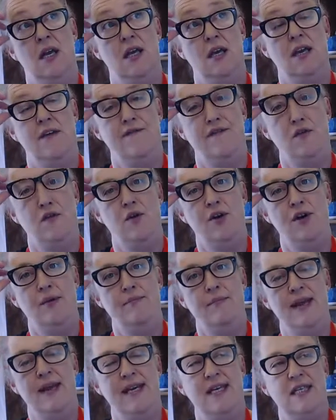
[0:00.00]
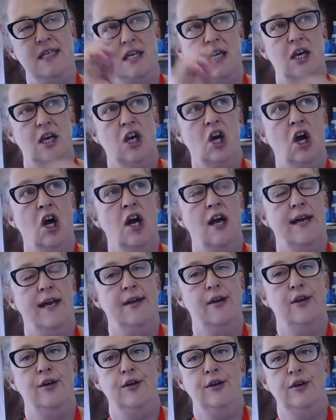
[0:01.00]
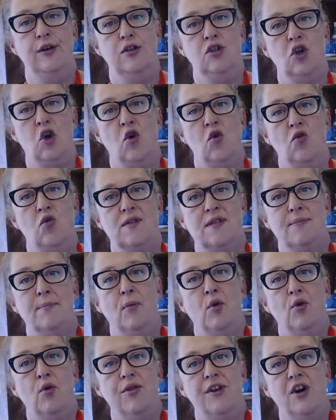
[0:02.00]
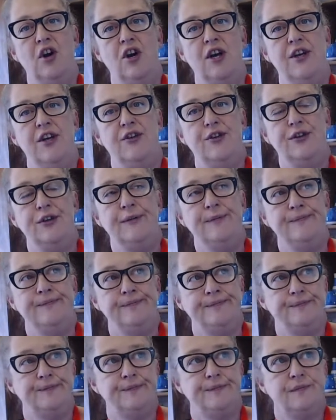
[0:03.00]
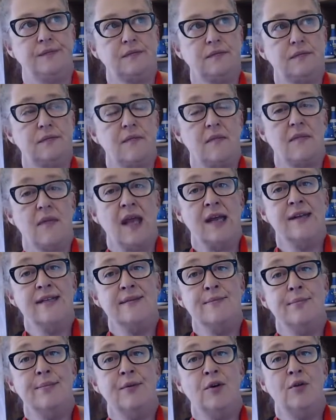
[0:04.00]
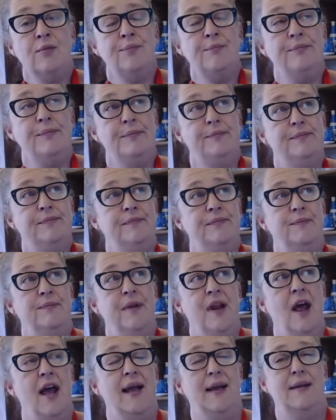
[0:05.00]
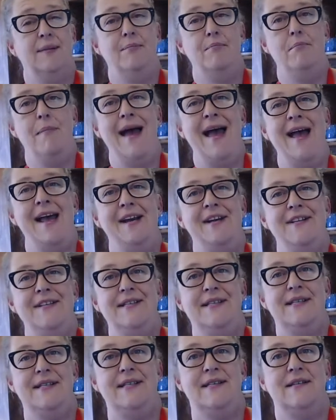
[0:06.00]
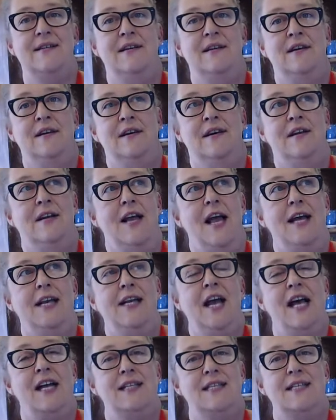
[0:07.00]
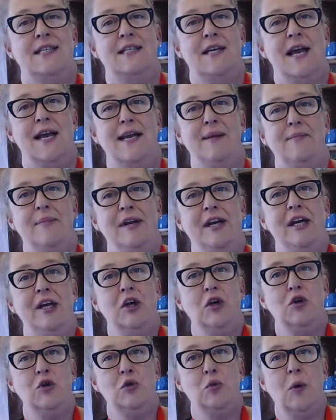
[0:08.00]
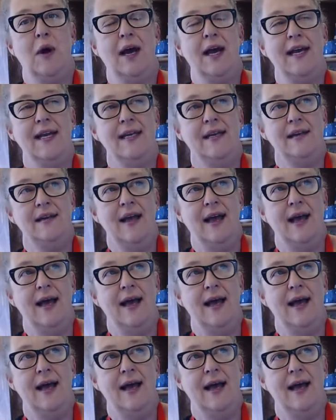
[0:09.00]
if you want to meet a guy who talks more than I do, who's like mad as a cut snake, but in a good way,